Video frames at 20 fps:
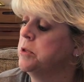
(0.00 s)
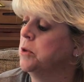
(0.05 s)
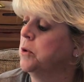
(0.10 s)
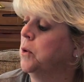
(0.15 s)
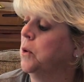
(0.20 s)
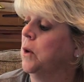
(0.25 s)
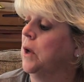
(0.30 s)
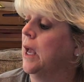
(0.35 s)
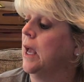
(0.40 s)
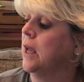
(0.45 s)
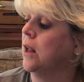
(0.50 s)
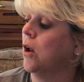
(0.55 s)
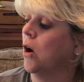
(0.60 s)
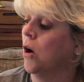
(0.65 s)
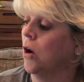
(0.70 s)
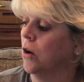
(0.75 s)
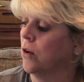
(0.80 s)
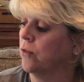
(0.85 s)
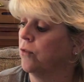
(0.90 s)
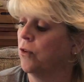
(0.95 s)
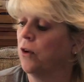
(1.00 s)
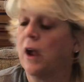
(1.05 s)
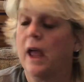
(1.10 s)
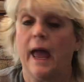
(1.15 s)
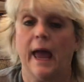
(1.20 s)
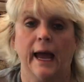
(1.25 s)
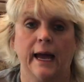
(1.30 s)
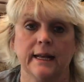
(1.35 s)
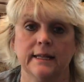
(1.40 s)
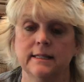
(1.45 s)
to create art for
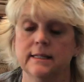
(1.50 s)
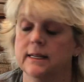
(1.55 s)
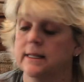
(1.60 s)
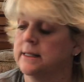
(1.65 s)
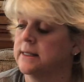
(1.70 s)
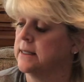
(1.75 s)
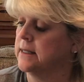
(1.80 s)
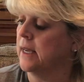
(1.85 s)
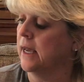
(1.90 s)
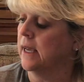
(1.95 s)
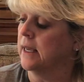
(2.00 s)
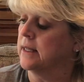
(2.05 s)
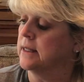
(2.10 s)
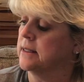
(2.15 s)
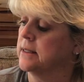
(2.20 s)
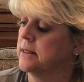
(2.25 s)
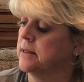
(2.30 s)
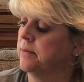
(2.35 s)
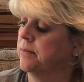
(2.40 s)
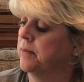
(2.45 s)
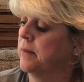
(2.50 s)
ads and signs.